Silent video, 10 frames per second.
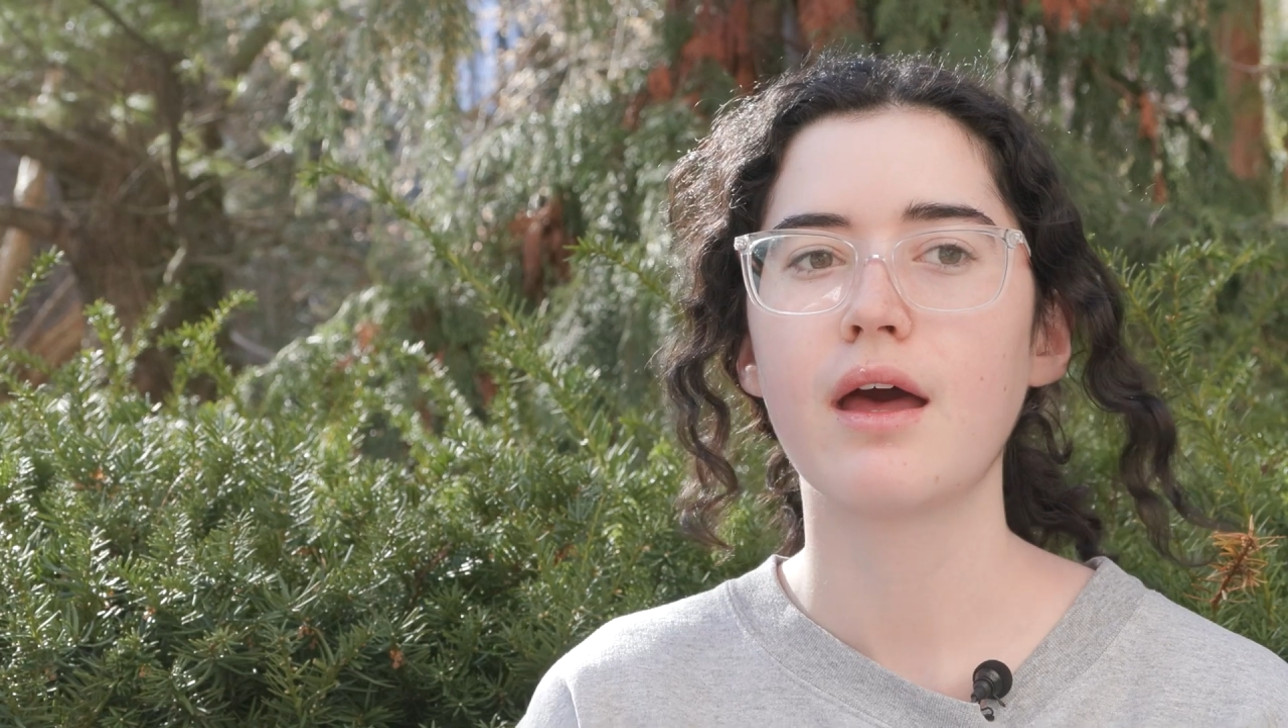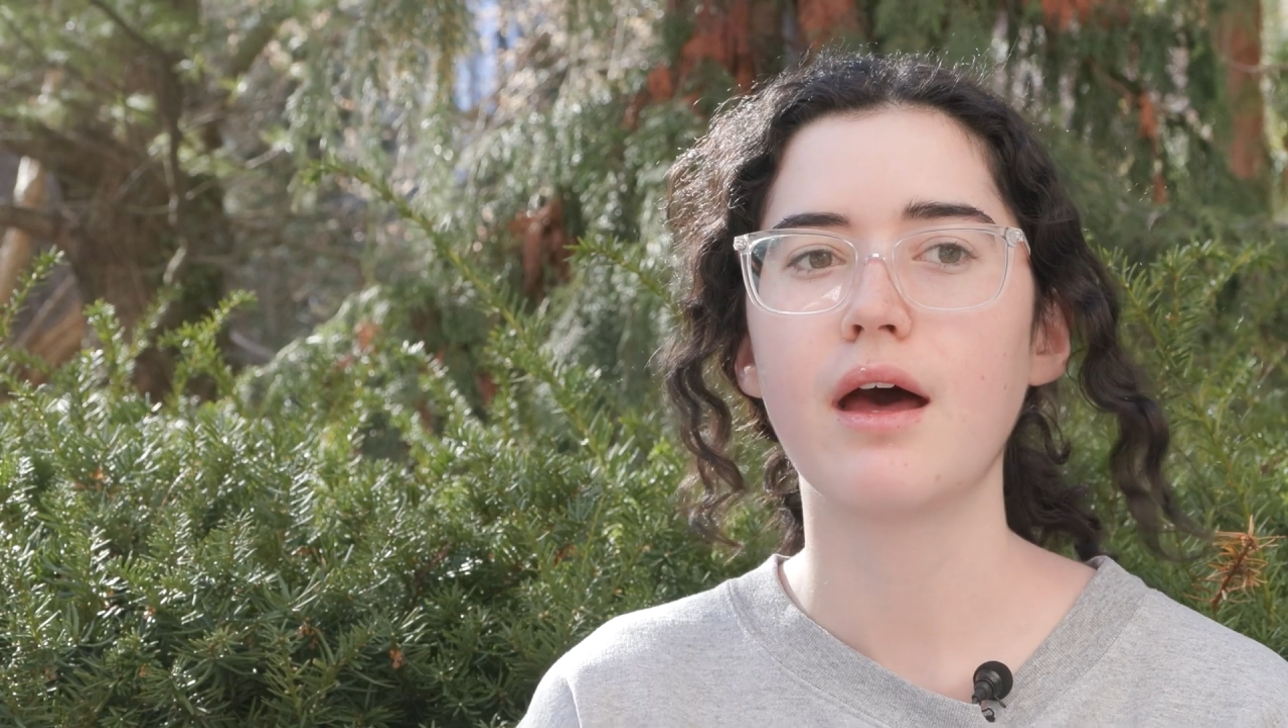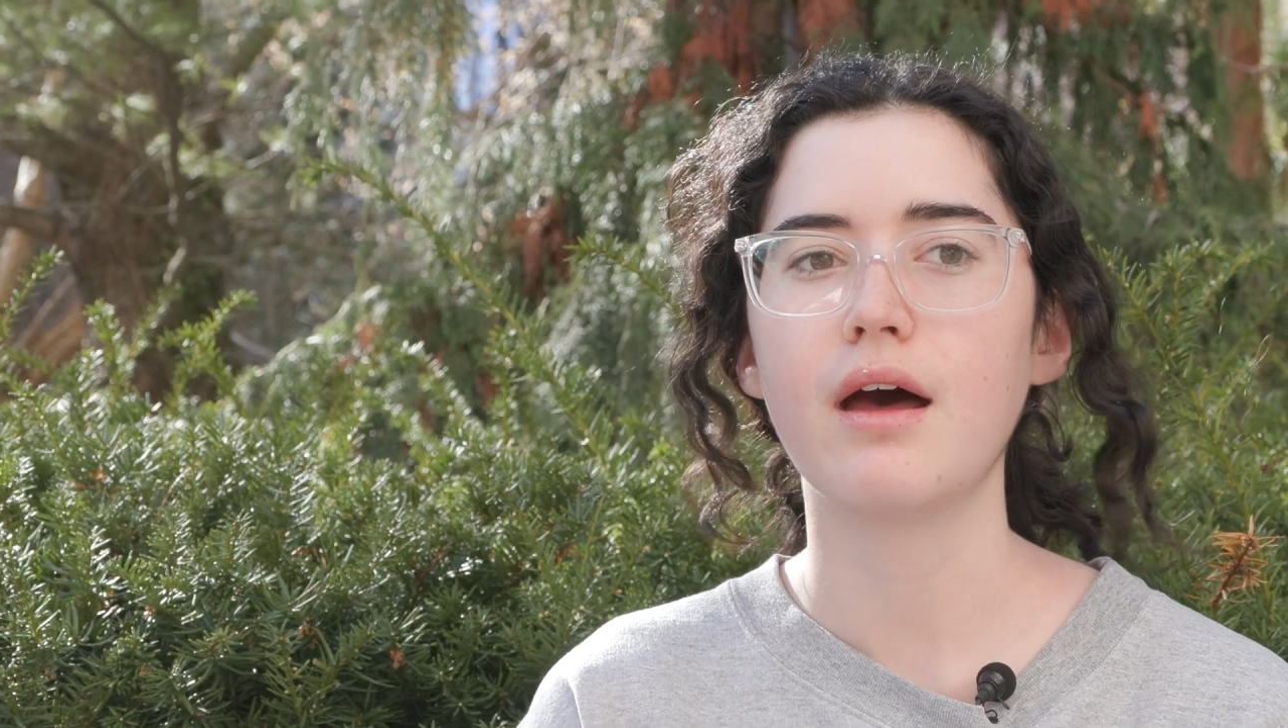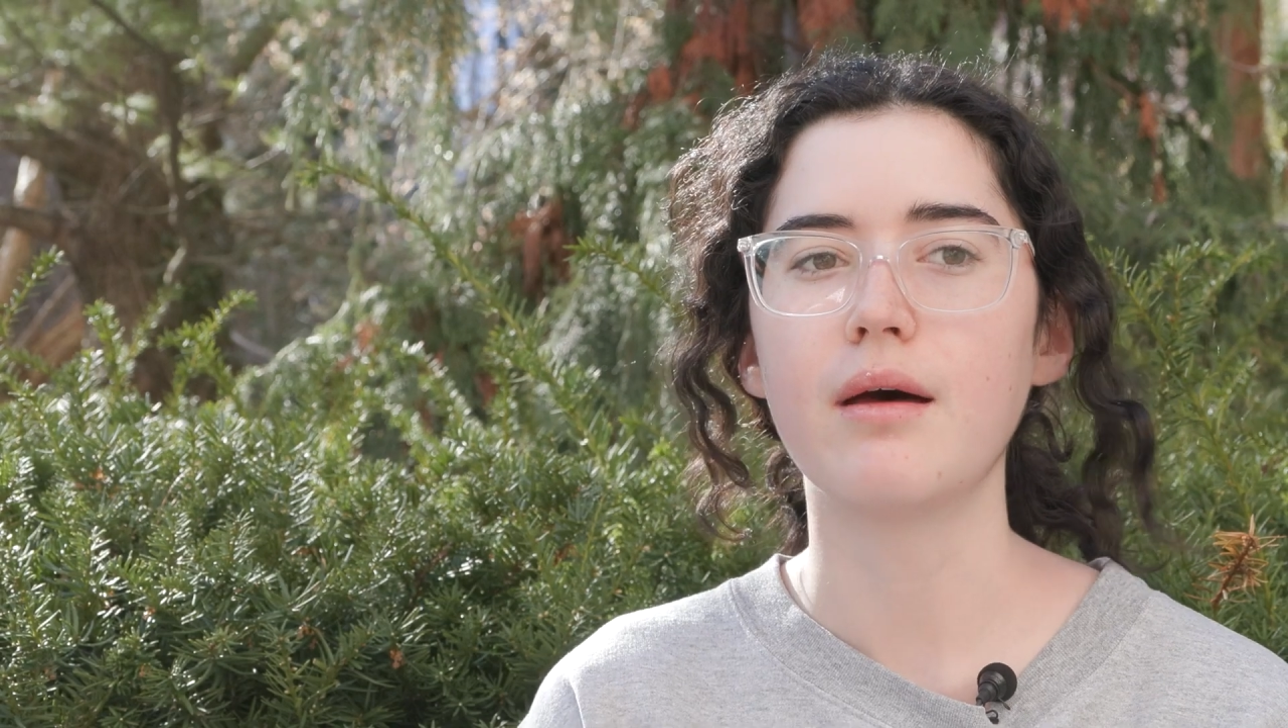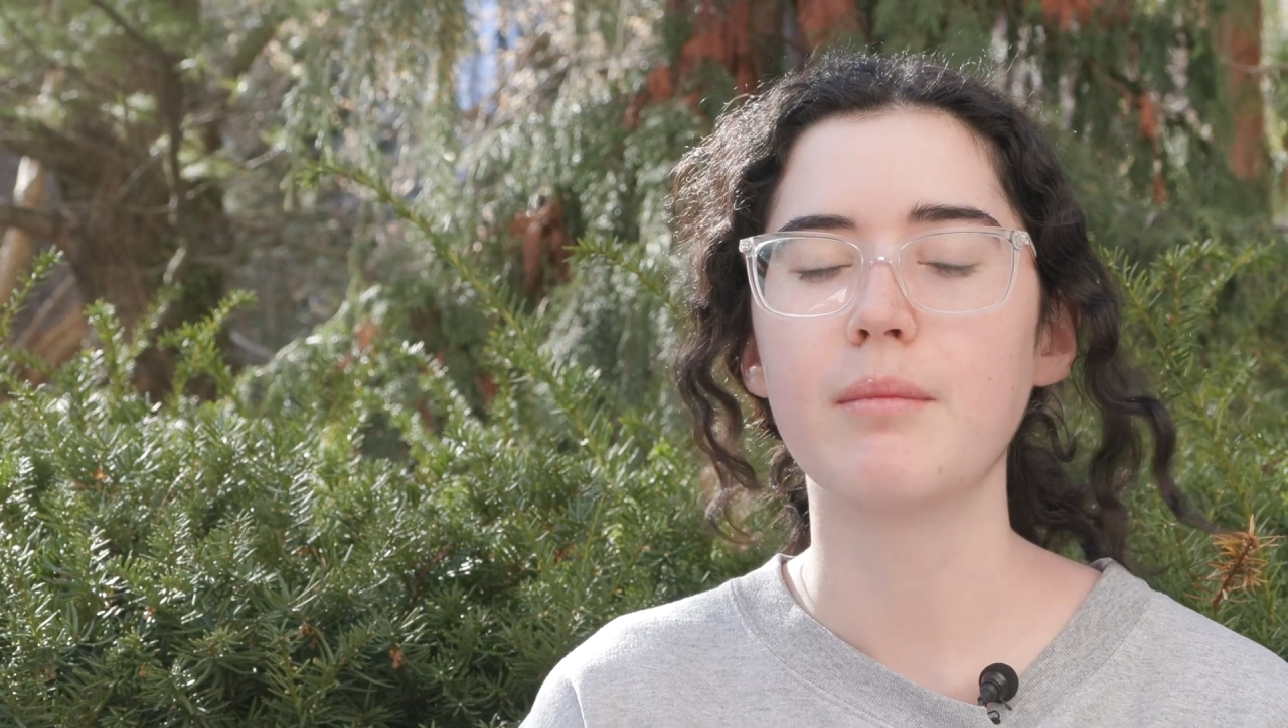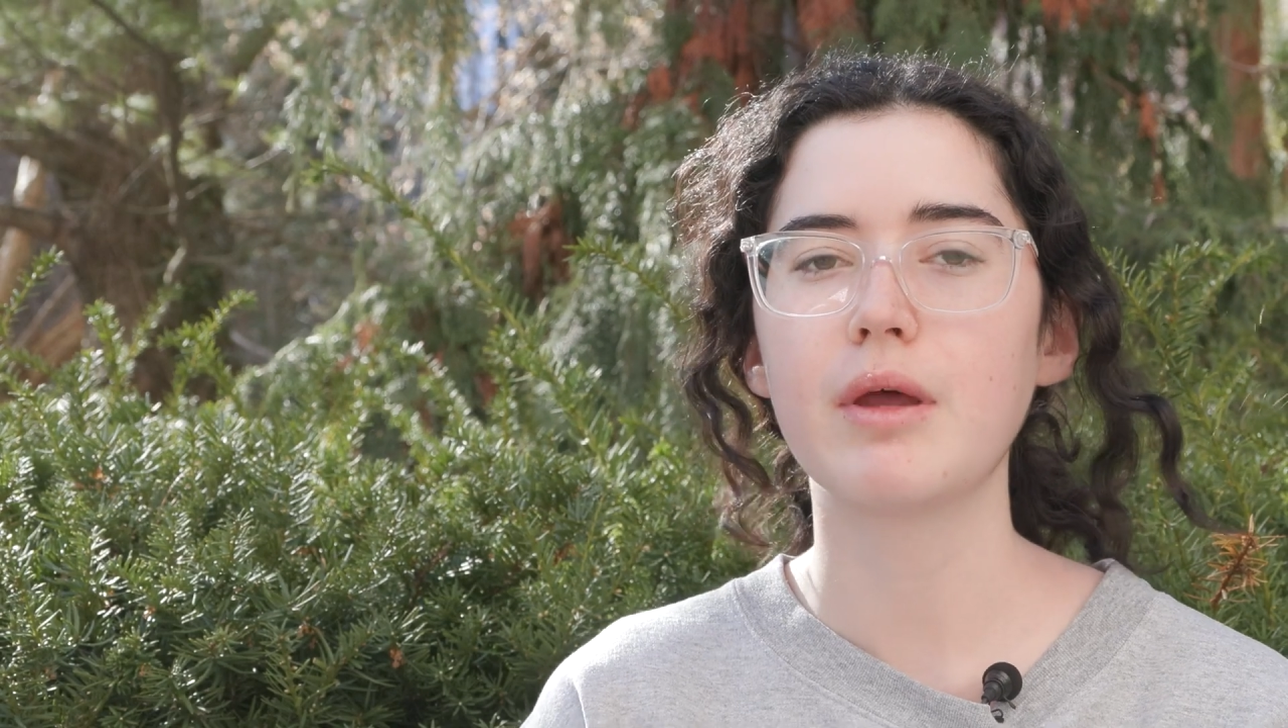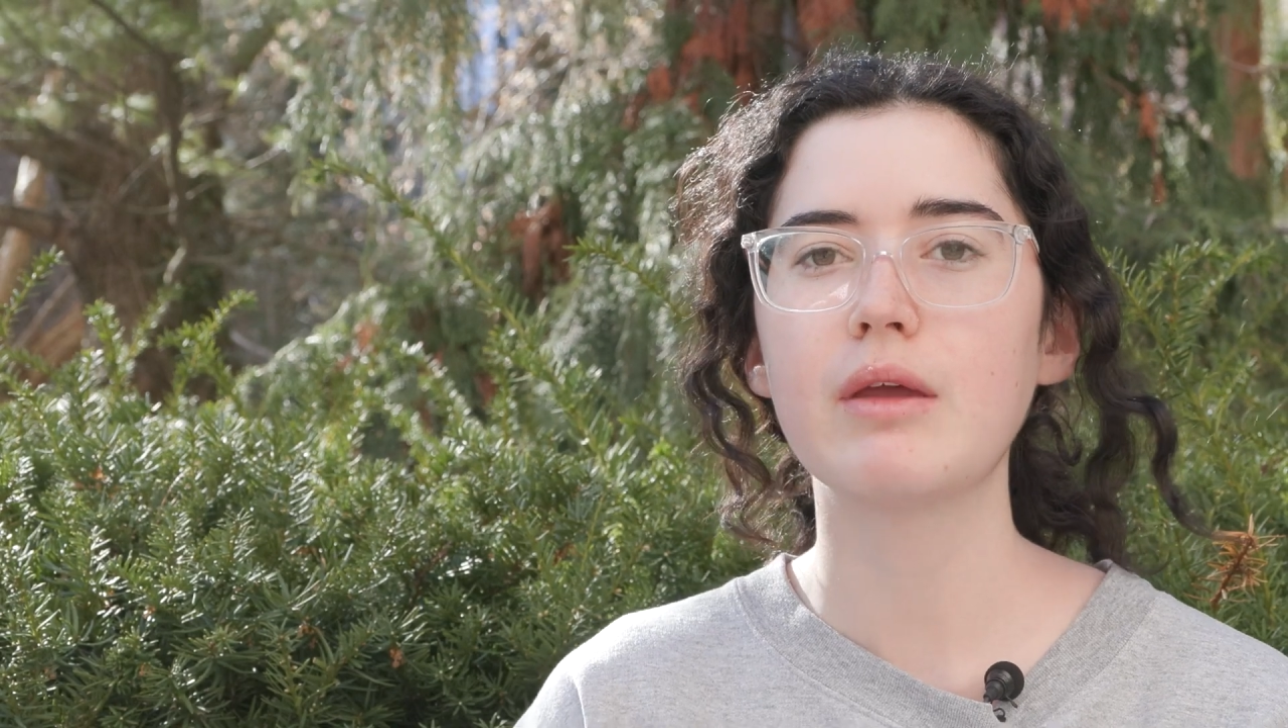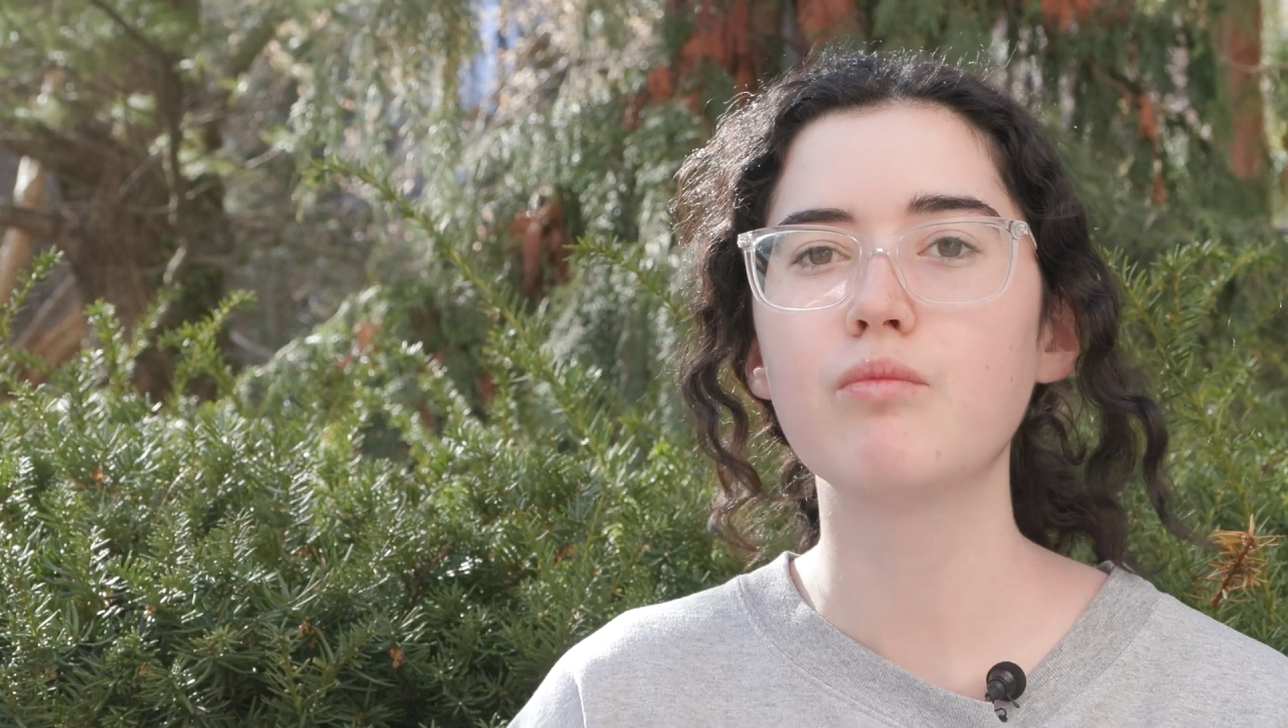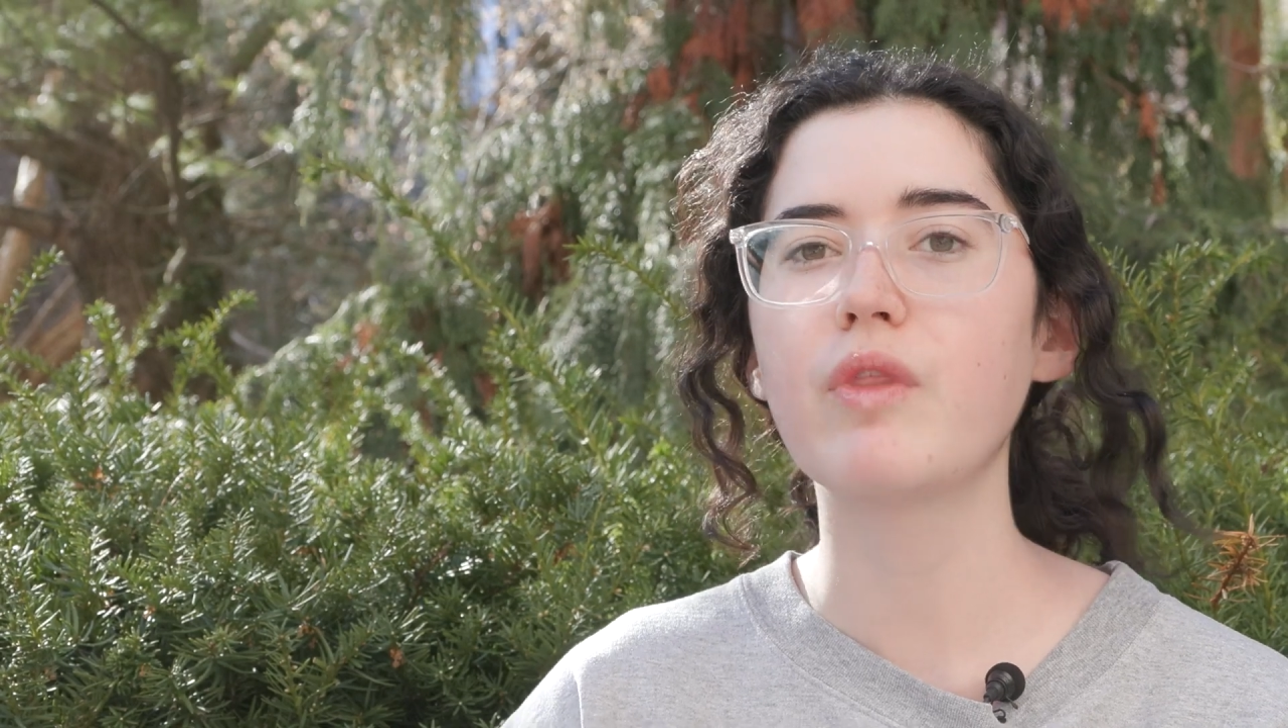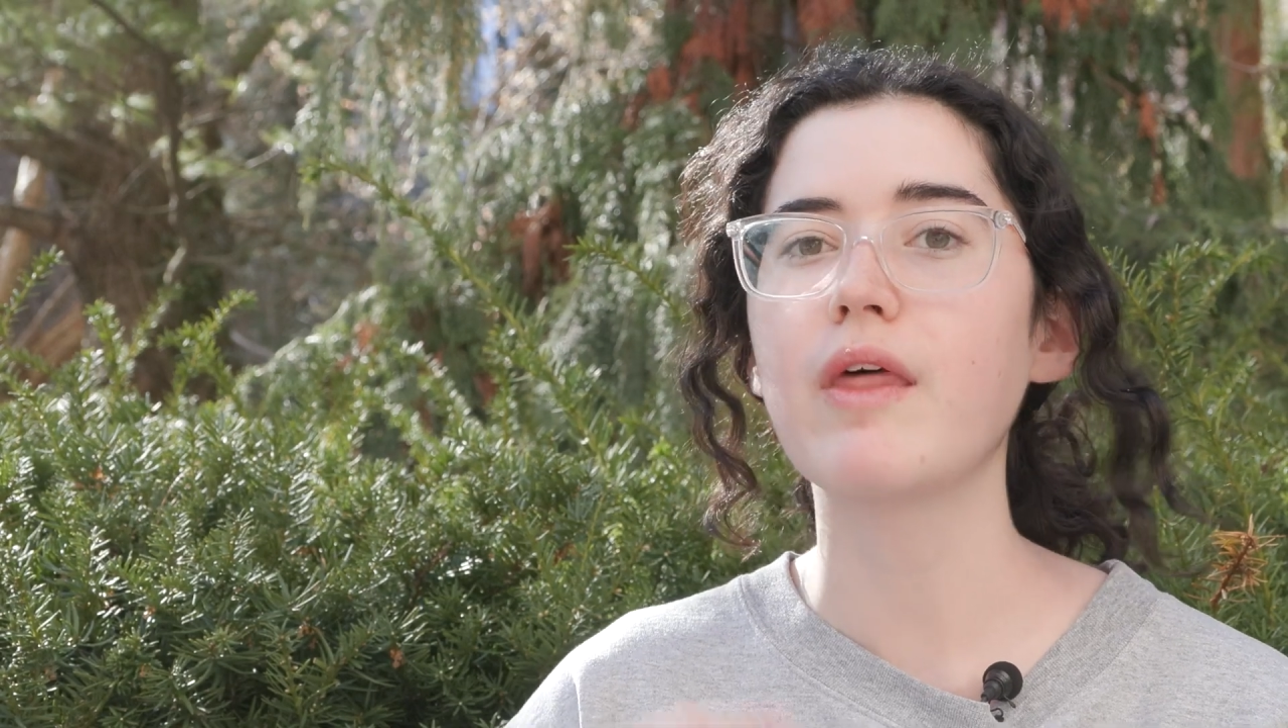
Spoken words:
and